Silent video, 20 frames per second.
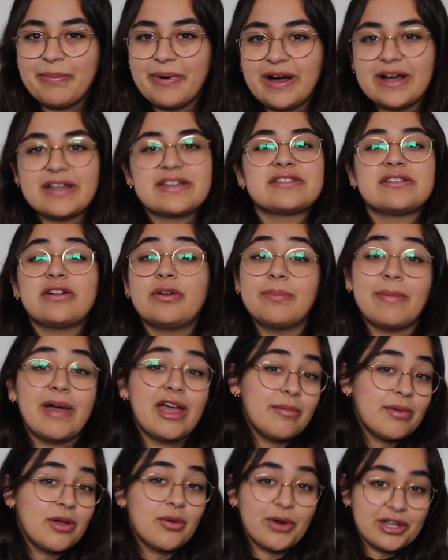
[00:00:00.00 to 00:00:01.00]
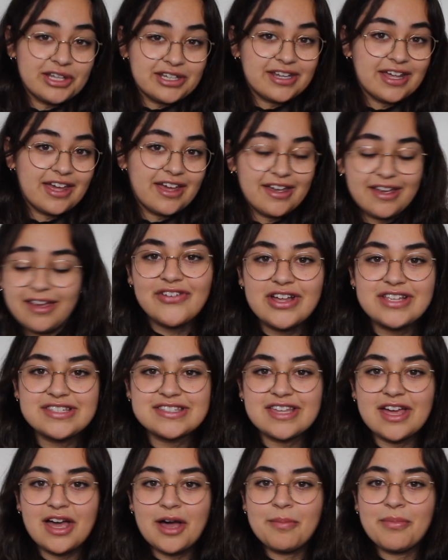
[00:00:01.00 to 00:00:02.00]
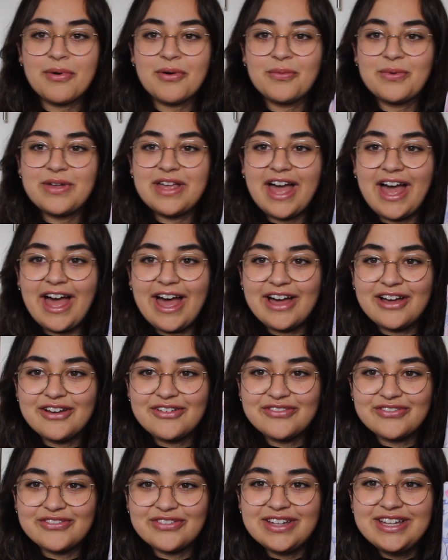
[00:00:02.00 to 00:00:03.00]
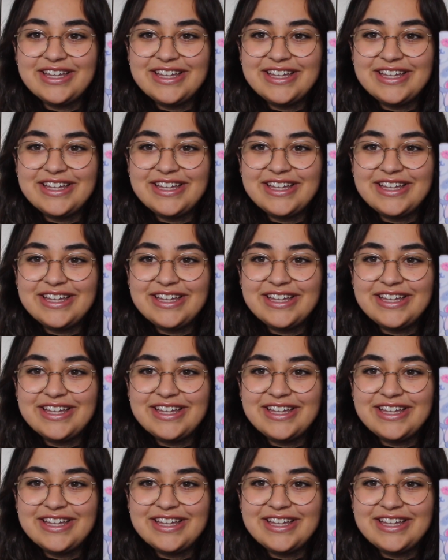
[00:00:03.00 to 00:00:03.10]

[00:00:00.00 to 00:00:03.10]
but maybe one day. First up we have